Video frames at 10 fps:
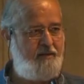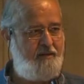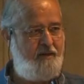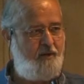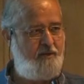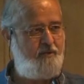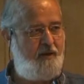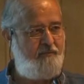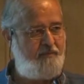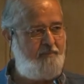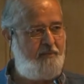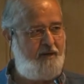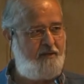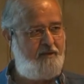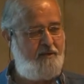and they also have some
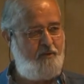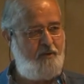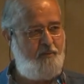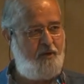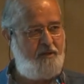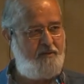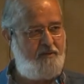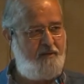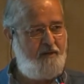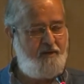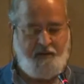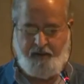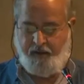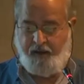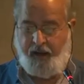connection to the Mughals
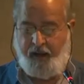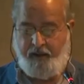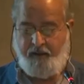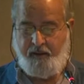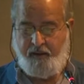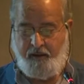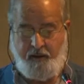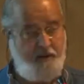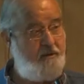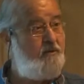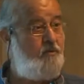and to